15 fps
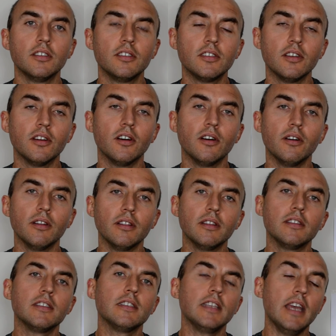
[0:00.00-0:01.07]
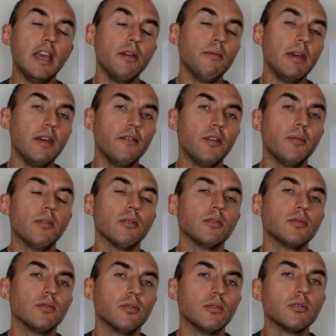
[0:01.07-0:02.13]
So stay away from
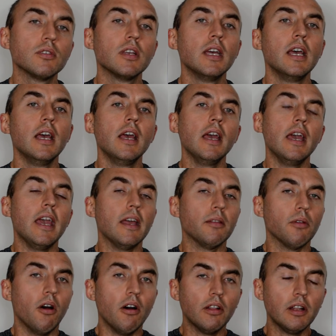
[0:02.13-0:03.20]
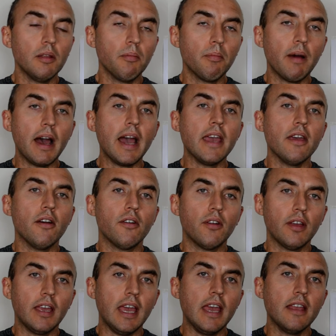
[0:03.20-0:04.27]
those foods and only buy
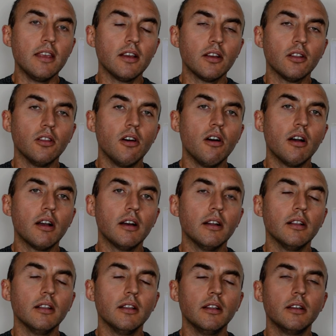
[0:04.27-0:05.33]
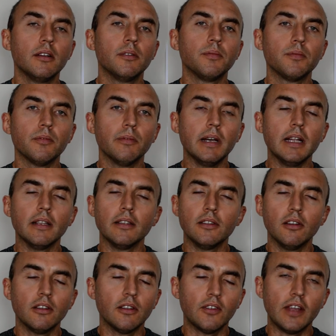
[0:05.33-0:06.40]
organic, local, well,
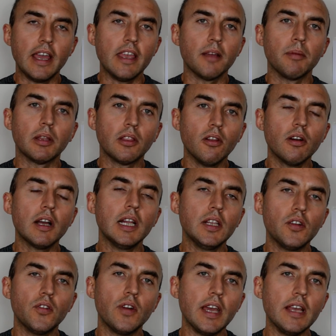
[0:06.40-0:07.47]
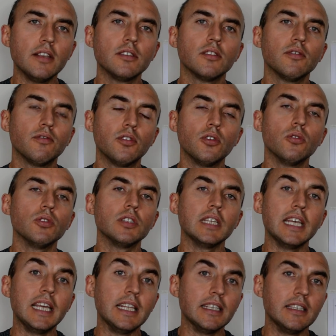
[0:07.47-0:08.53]
not organic, but locally raised fruits
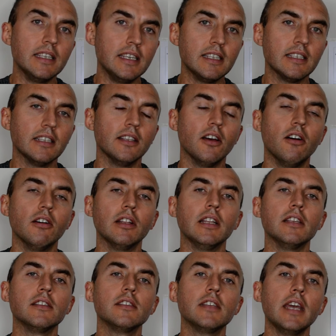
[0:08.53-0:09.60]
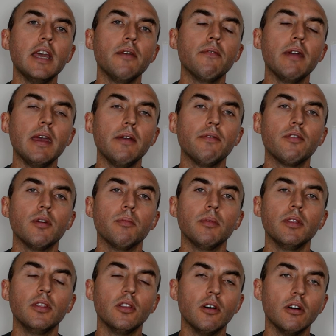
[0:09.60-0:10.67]
in season only. Stay away from
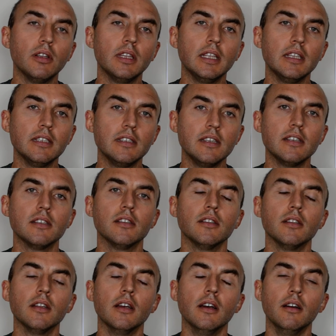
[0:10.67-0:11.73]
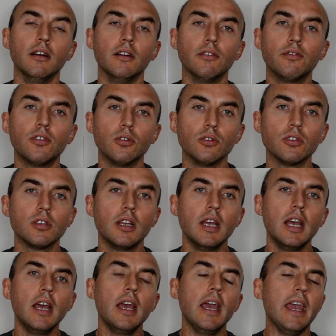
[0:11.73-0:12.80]
not in season fruits
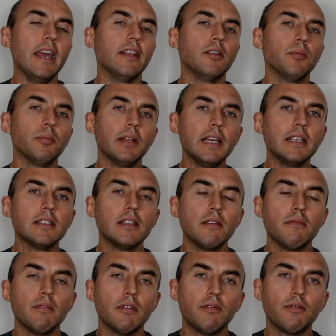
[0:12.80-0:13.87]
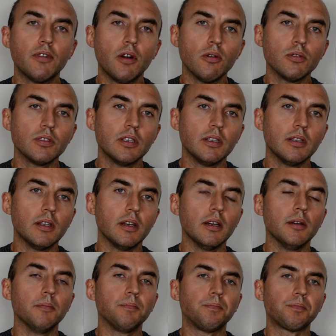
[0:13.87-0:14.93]
and replace them with frozen
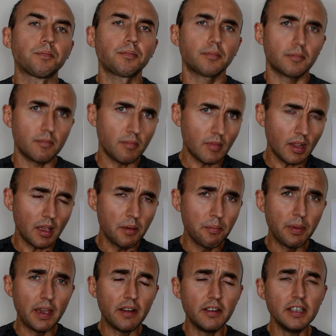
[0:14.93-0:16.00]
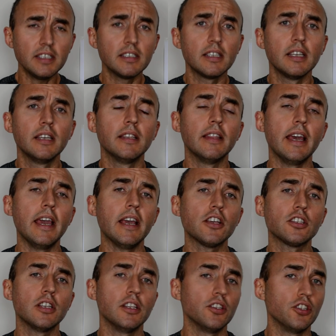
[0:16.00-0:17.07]
berries. They're
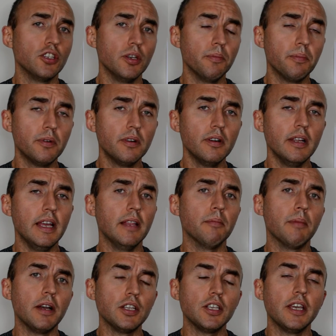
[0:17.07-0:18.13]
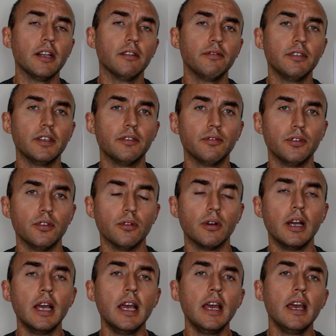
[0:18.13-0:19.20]
actually cheaper and much healthier for you.
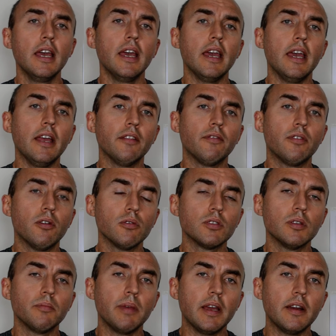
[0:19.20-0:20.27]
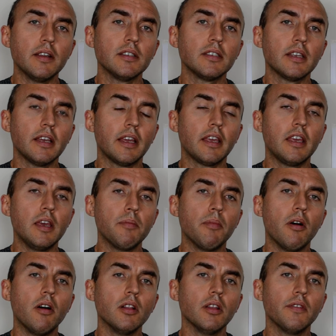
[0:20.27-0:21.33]
And frozen berries keep
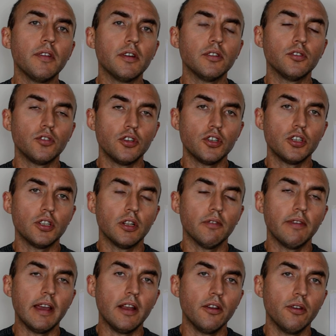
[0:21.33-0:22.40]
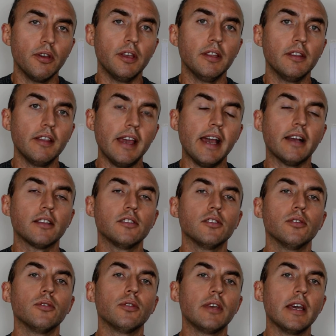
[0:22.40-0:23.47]
all of their nutritional value intact,
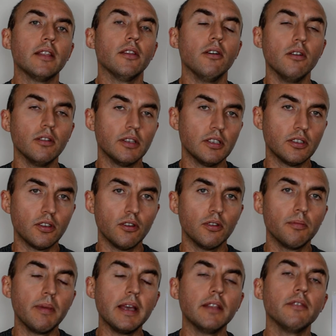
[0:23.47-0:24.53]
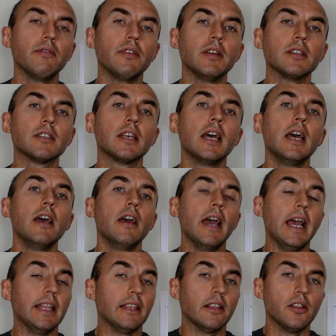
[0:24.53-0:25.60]
so you get all these good benefits
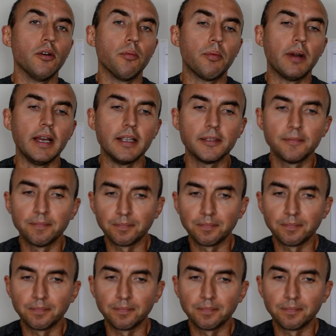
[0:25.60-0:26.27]
at a low price.